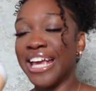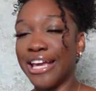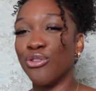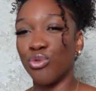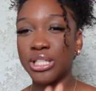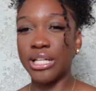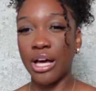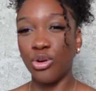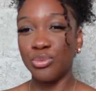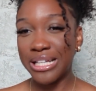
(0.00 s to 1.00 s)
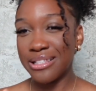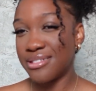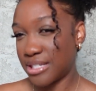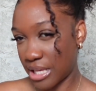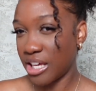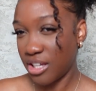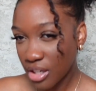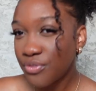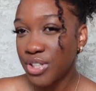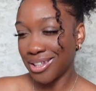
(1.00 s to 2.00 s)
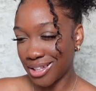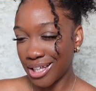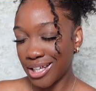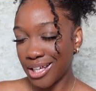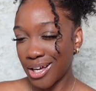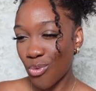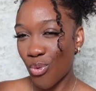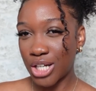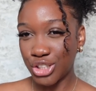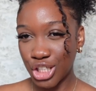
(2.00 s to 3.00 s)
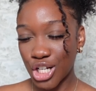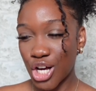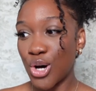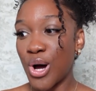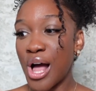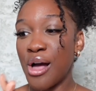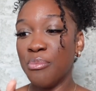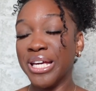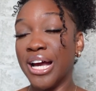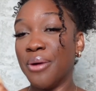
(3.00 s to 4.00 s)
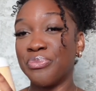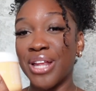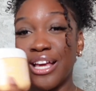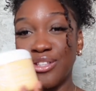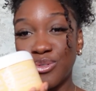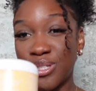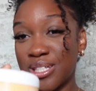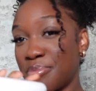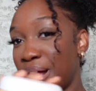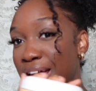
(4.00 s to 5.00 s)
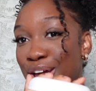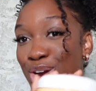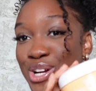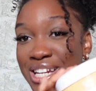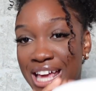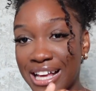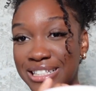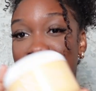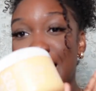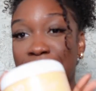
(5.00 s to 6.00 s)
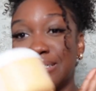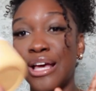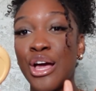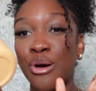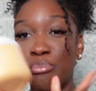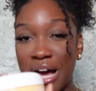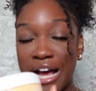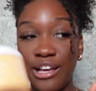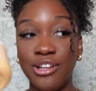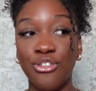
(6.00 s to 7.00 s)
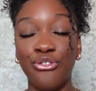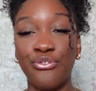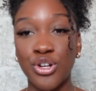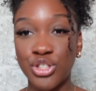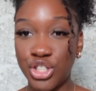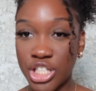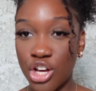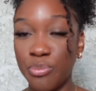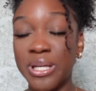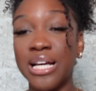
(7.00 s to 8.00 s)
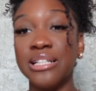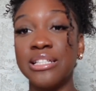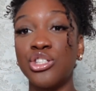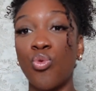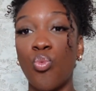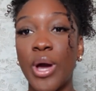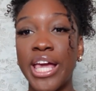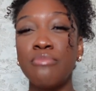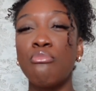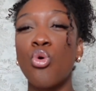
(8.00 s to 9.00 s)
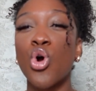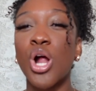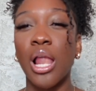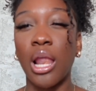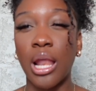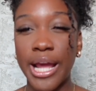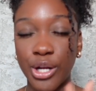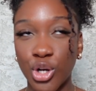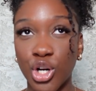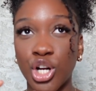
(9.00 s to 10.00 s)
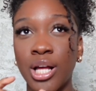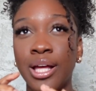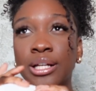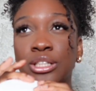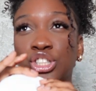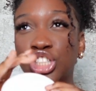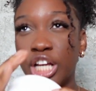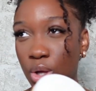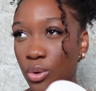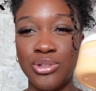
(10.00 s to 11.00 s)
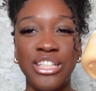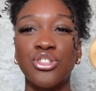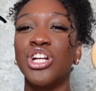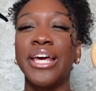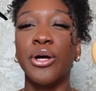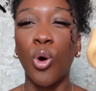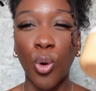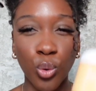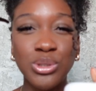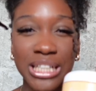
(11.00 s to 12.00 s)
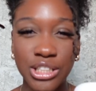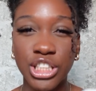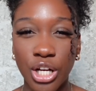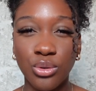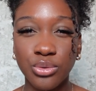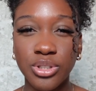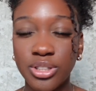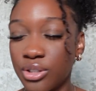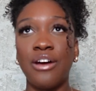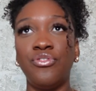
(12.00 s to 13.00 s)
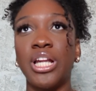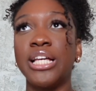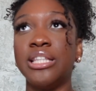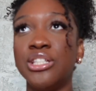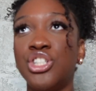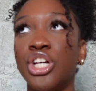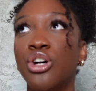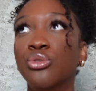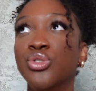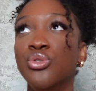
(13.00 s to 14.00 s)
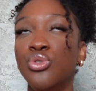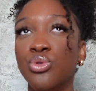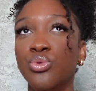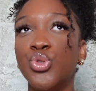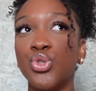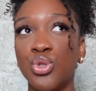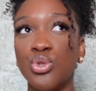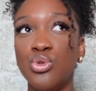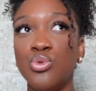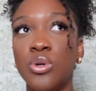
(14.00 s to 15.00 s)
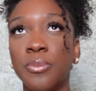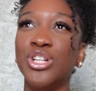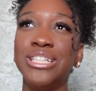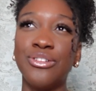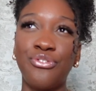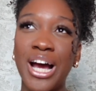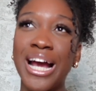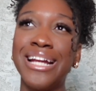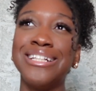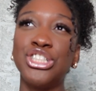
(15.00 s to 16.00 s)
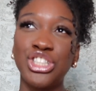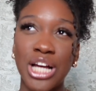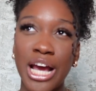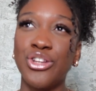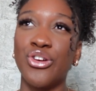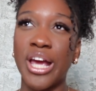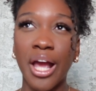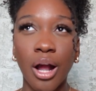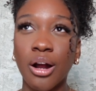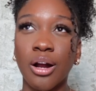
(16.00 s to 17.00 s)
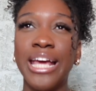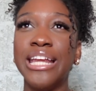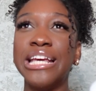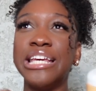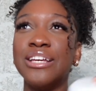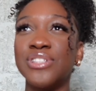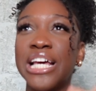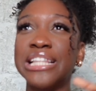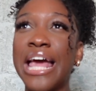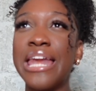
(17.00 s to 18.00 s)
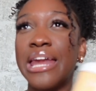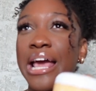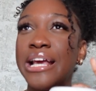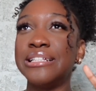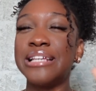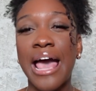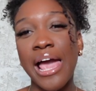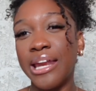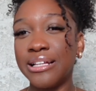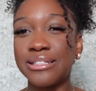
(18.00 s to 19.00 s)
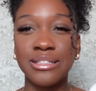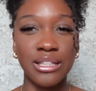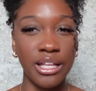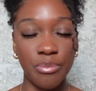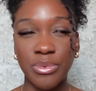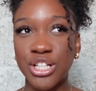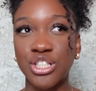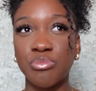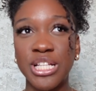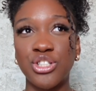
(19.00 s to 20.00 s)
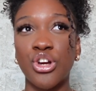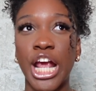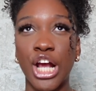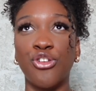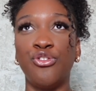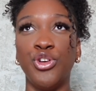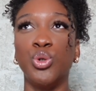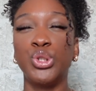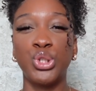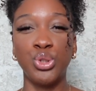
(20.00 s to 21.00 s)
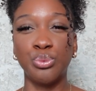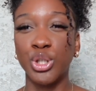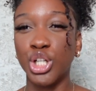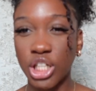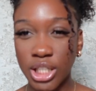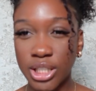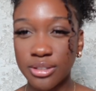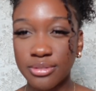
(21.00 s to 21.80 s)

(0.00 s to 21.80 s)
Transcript: it really helped and saved the wash and go. But yeah, I use this in my hair next as my first gel because it's a way more lighter gel. These aren't like holding gels. I feel like these gels you use to really define and shine your hair, and it gives like that nice added slip that just makes your hair feel super good.